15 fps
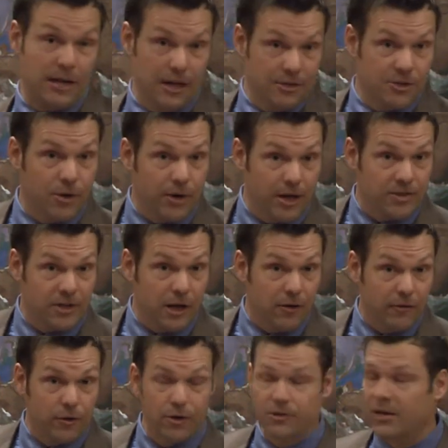Keystone XL,
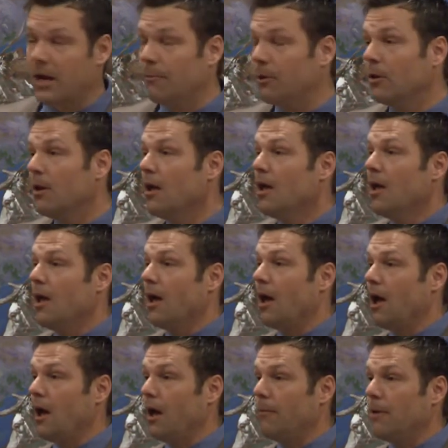for example.
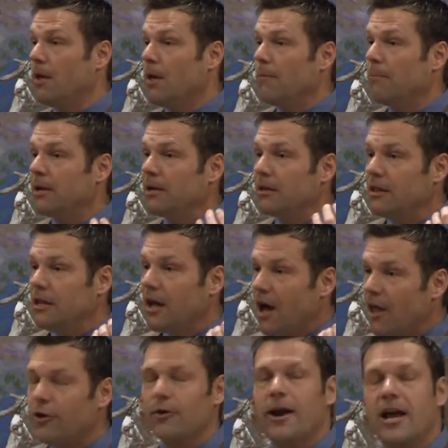But the
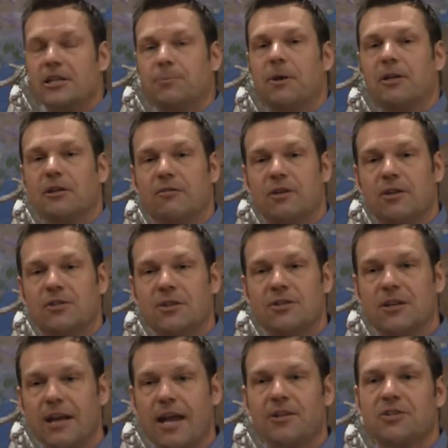other aspect of this
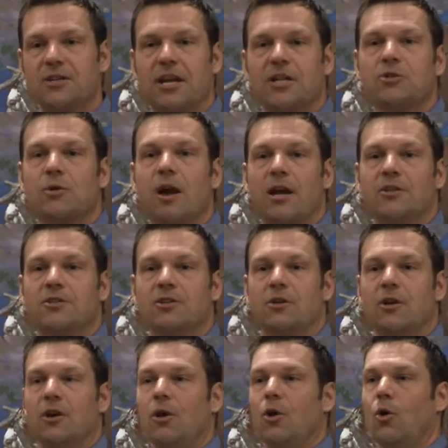is, again, states' rights.
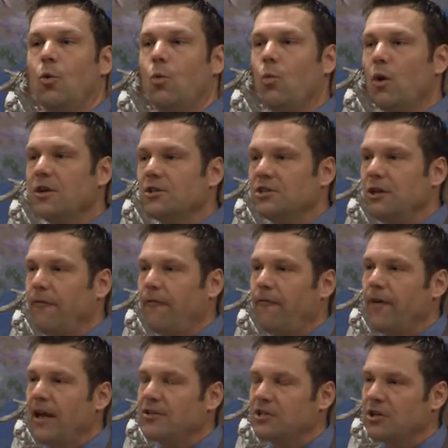Once the
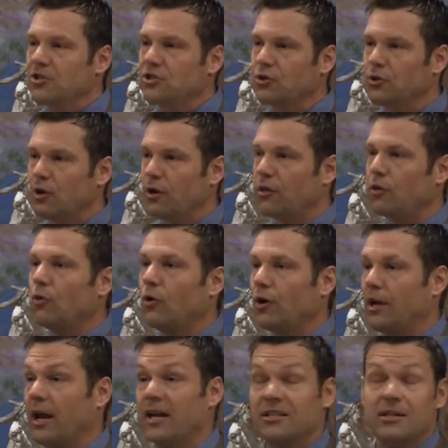feds assert
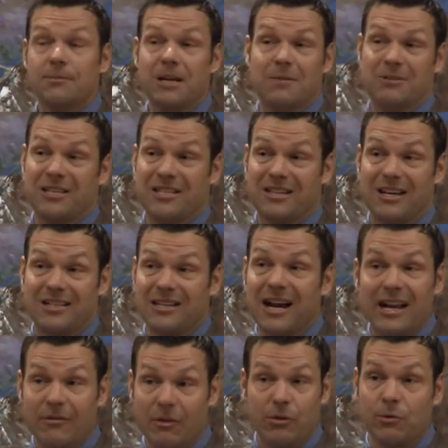authority, and sometimes it's
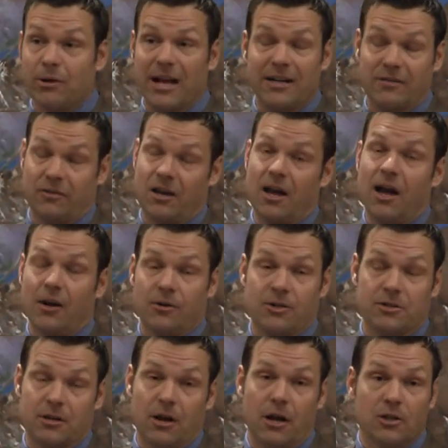not even through an act of
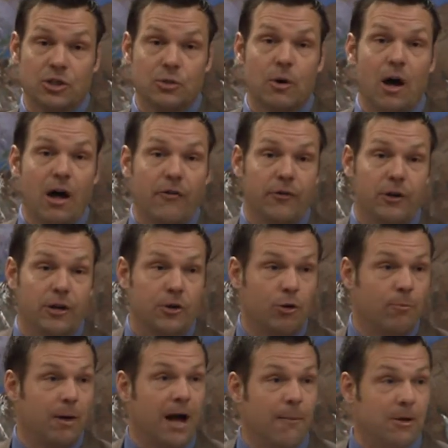Congress. All too often under
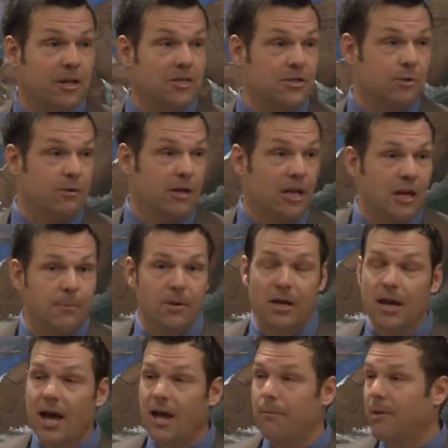Obama, it's through the
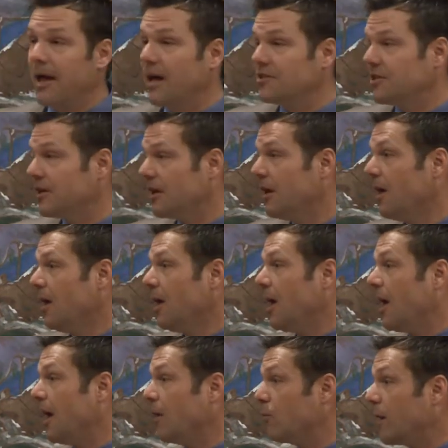EPA passing
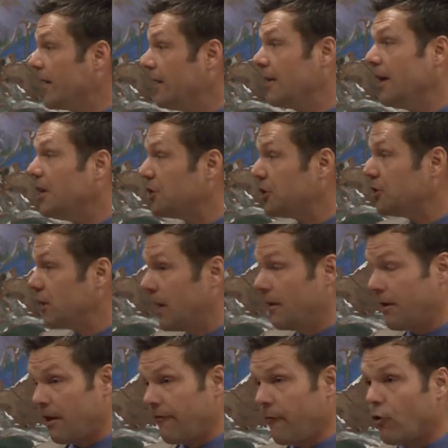a regulation,
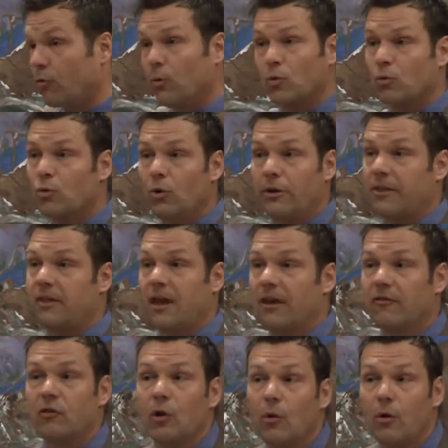a formal rule that they
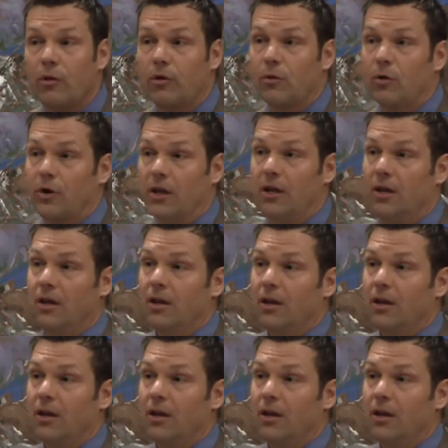have no authority